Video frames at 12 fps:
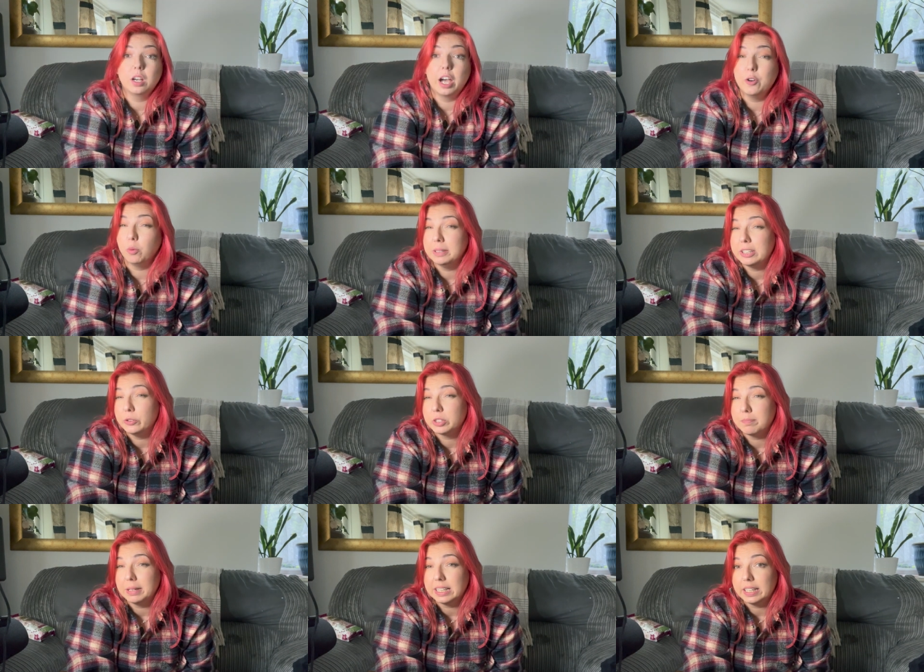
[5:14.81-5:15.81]
I normally
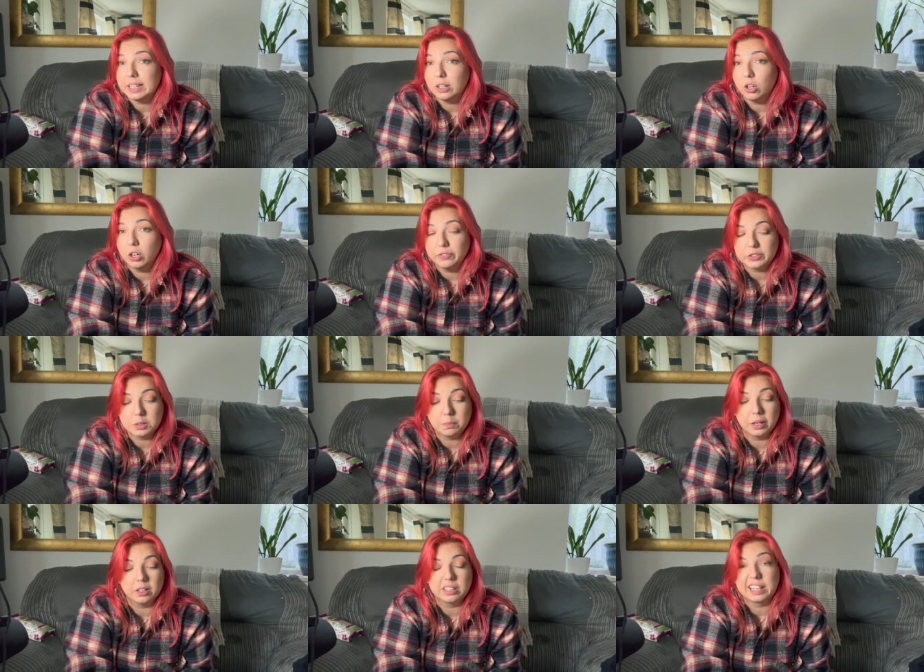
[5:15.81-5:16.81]
use Minky cloths,
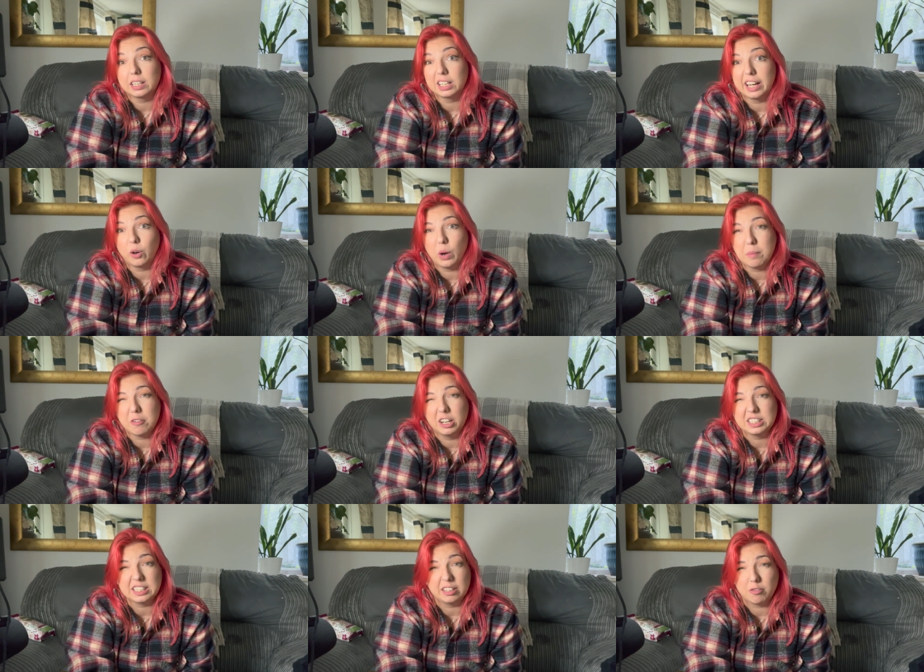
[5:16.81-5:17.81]
but they can get quite
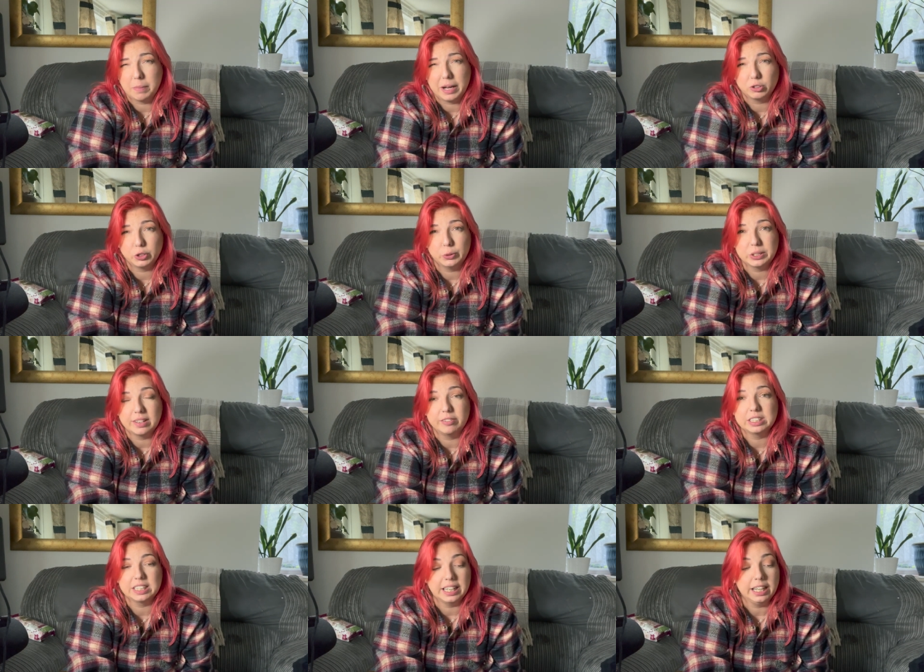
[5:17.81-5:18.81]
pricey. They're about
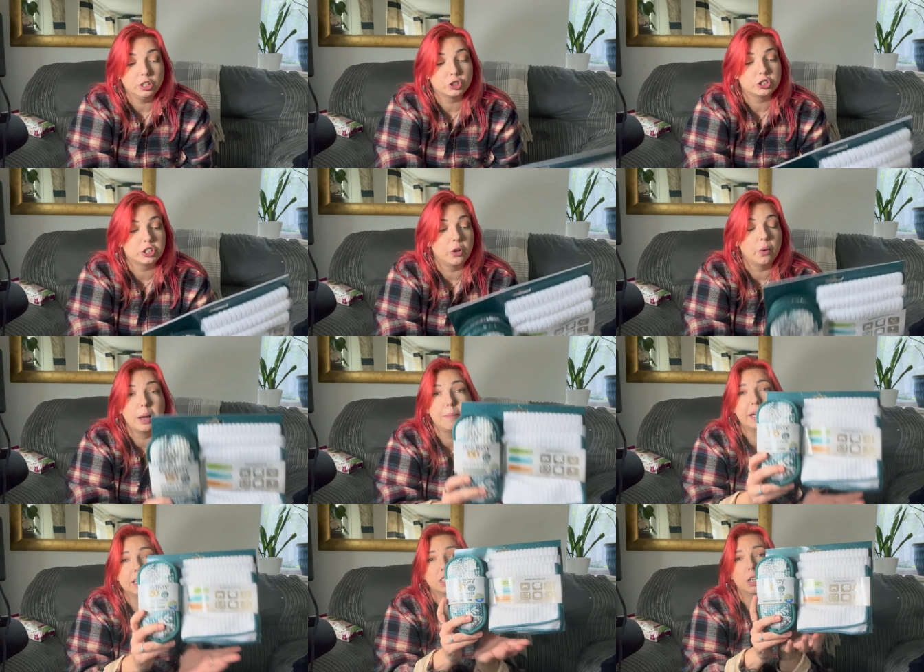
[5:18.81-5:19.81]
£2.70 each, so I
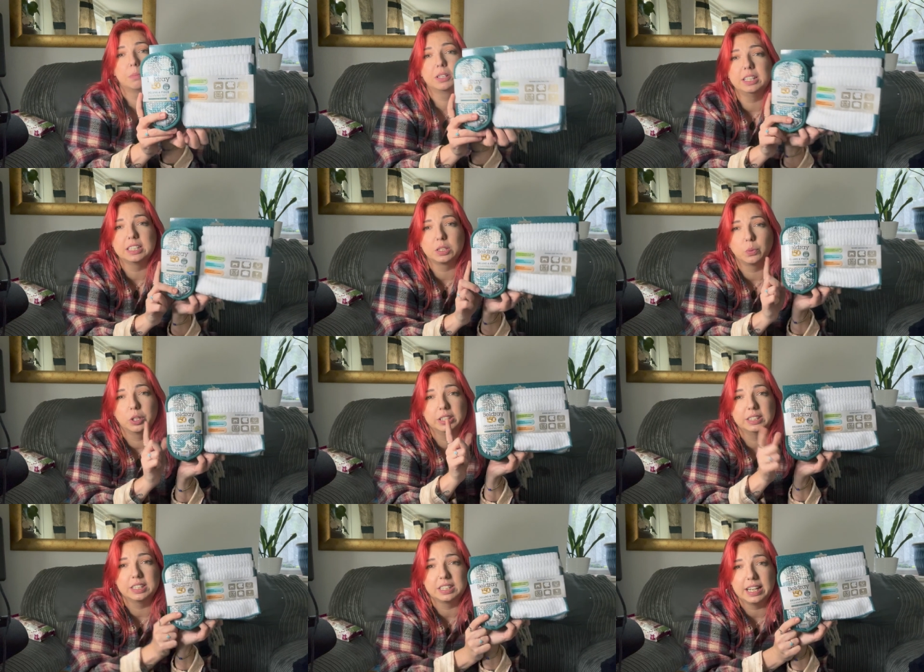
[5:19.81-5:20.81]
picked up this one
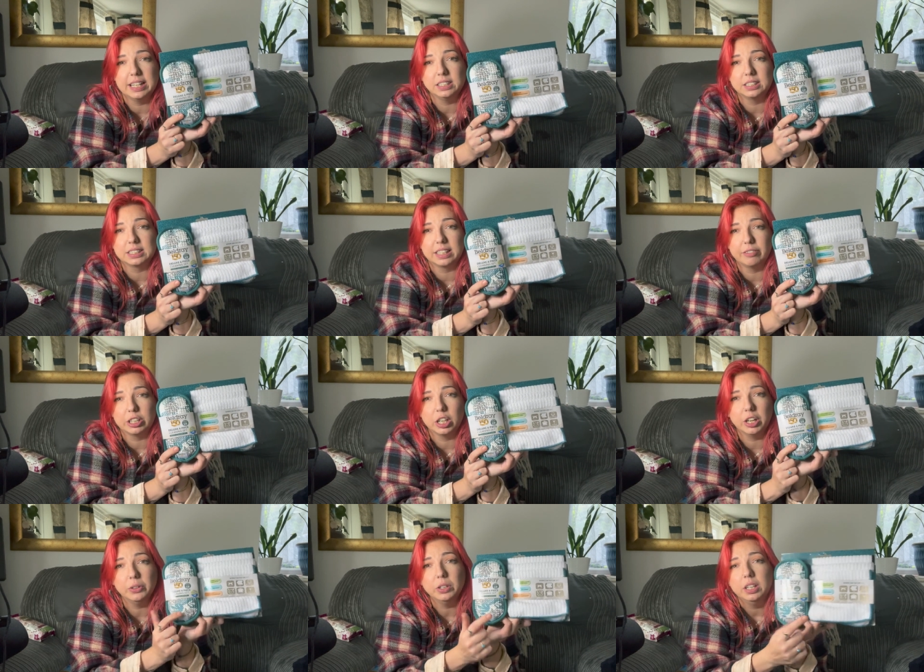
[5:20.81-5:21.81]
instead to give a
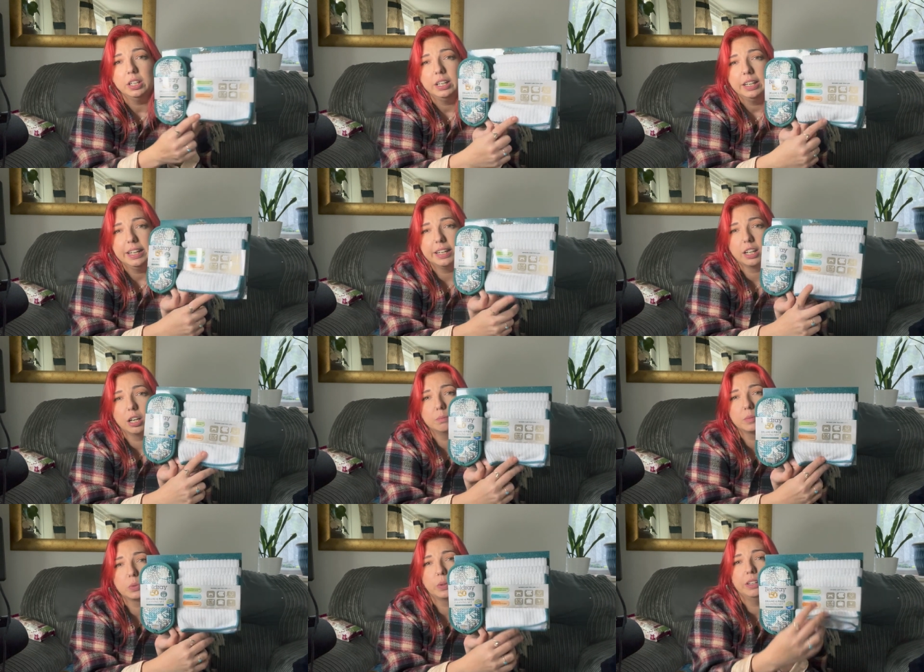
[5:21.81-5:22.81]
go. It
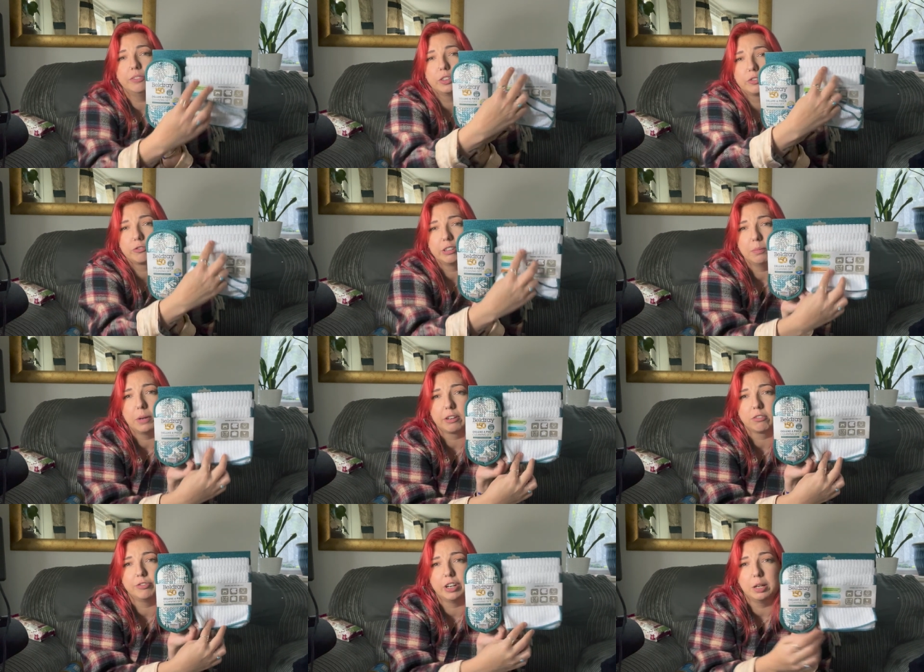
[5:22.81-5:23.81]
comes with 3
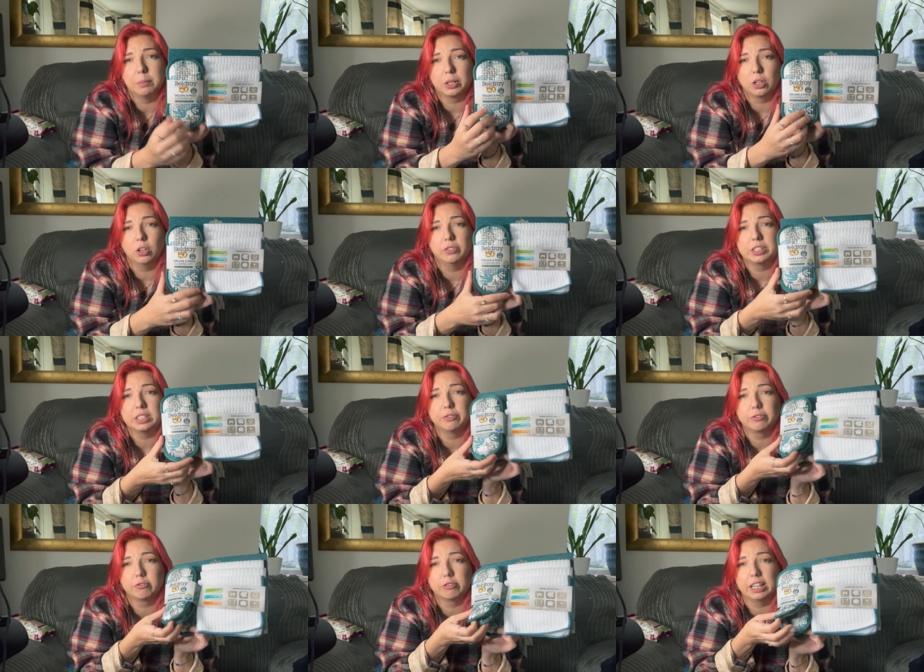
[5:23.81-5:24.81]
microfiber cloths
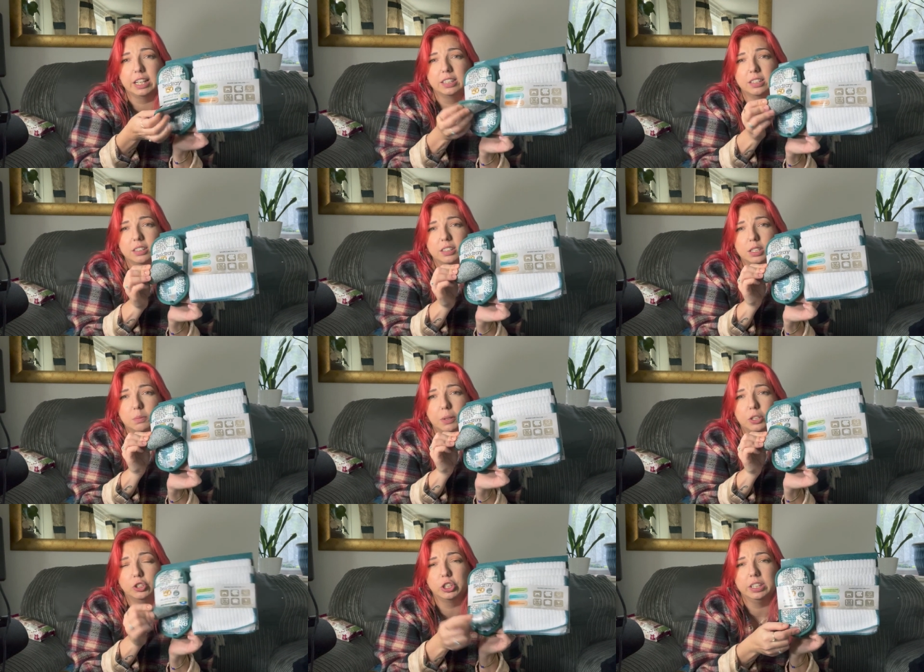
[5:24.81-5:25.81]
and 3
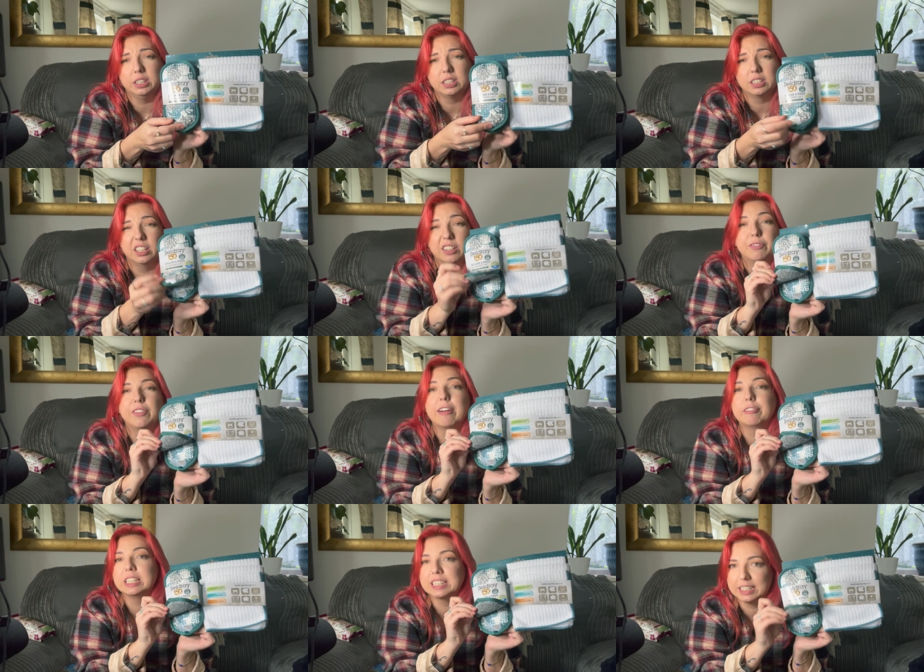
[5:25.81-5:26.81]
sponges that are
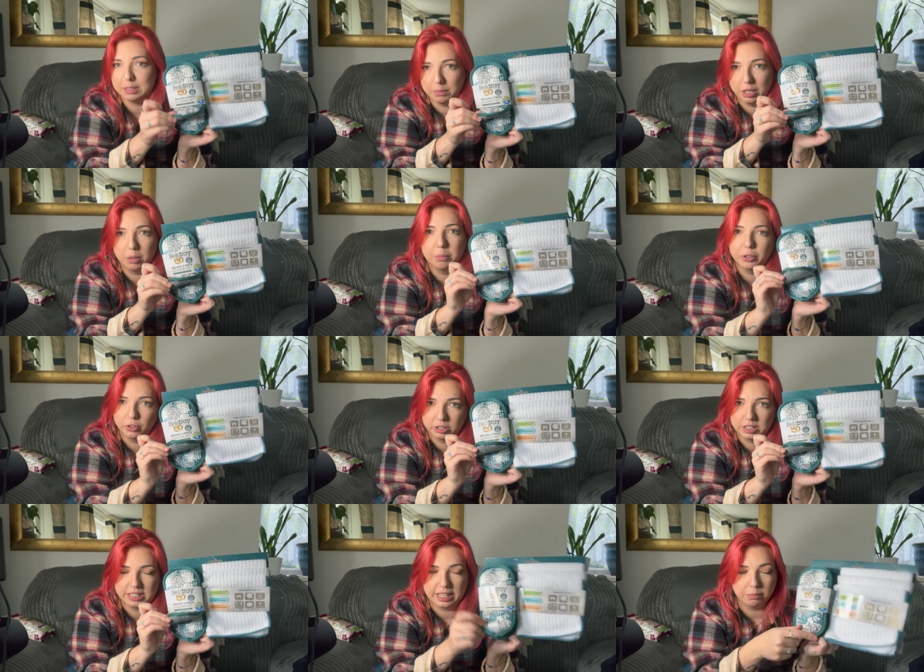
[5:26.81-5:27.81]
very similar but not
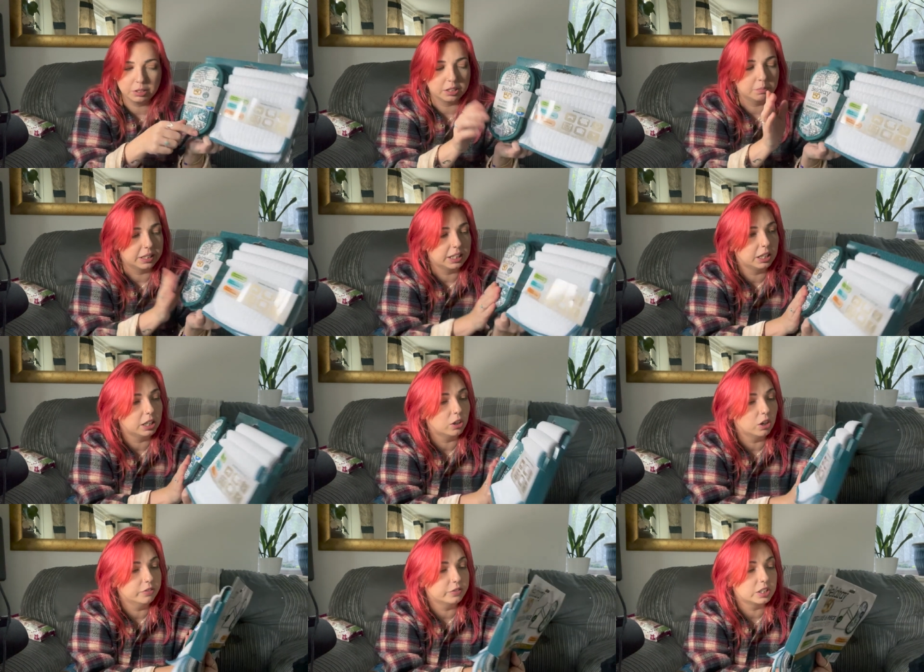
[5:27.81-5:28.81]
the same to the Minky
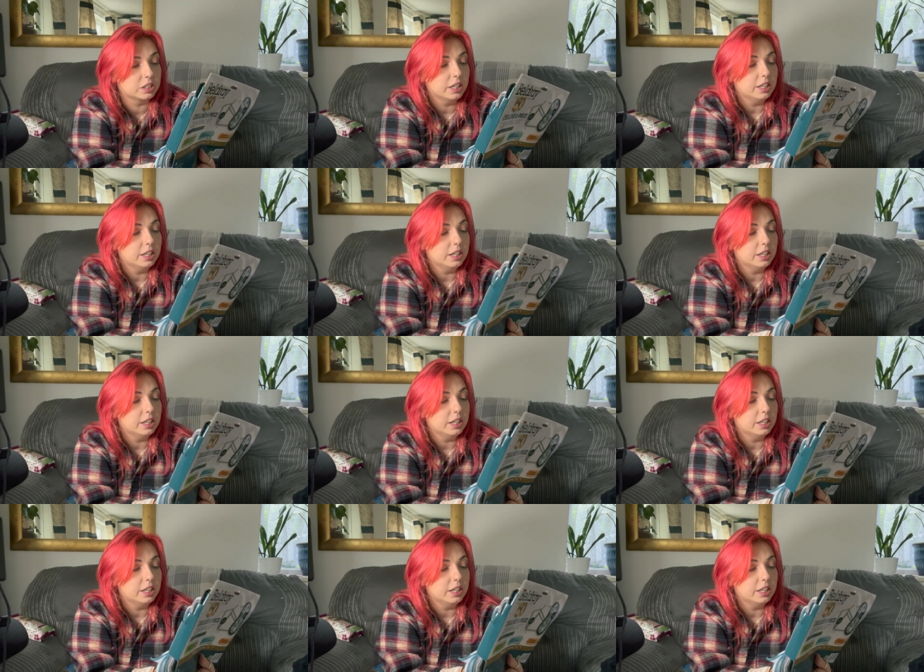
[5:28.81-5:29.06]
cloths,